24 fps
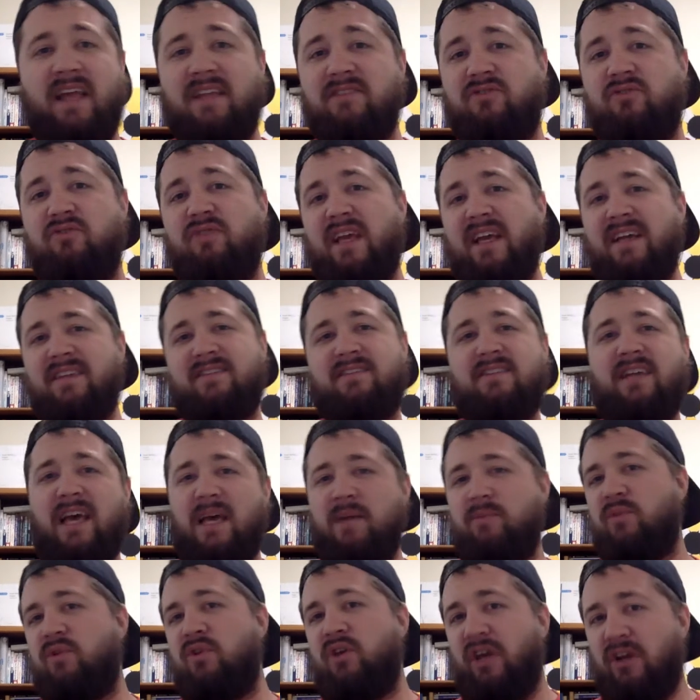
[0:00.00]
And so, next
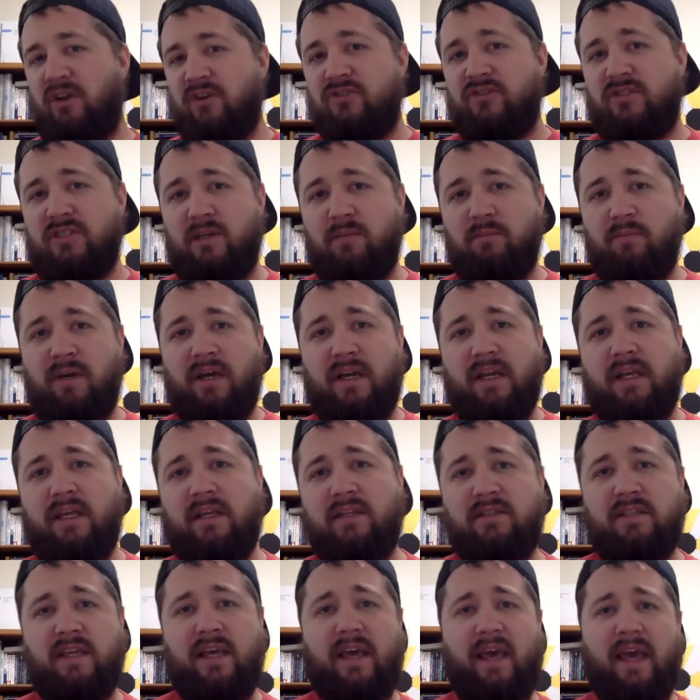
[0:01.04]
time you hear
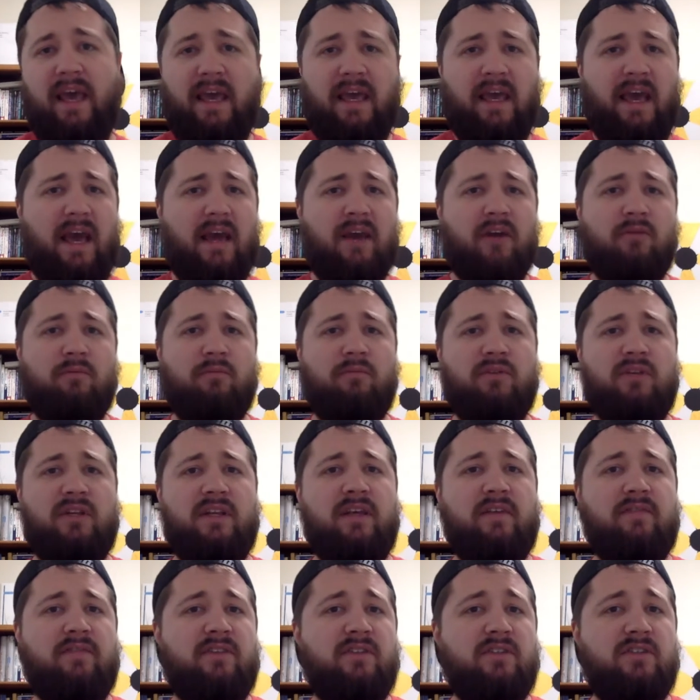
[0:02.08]
somebody say, Hey, I don't
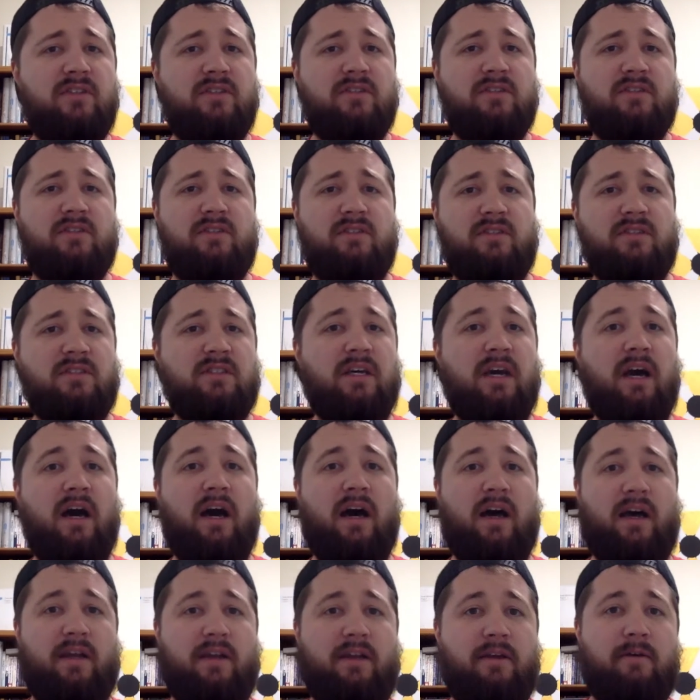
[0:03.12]
believe that Jesus is
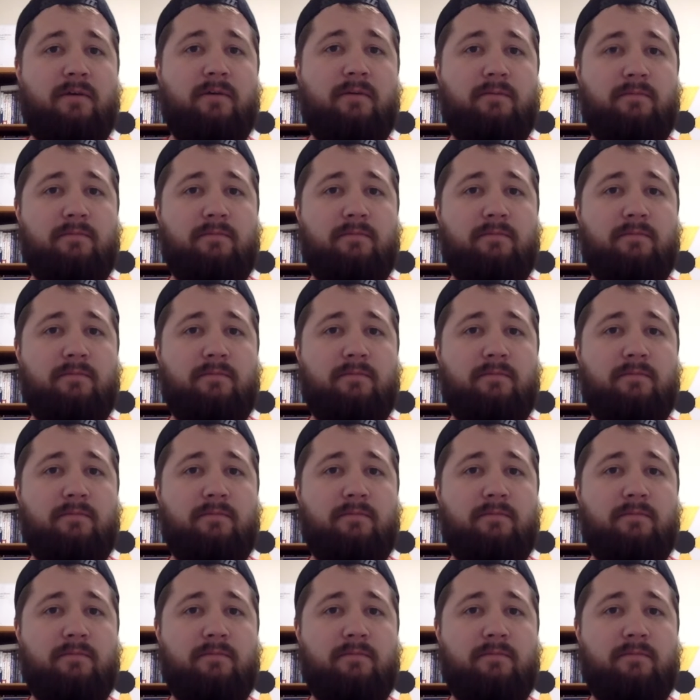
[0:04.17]
God,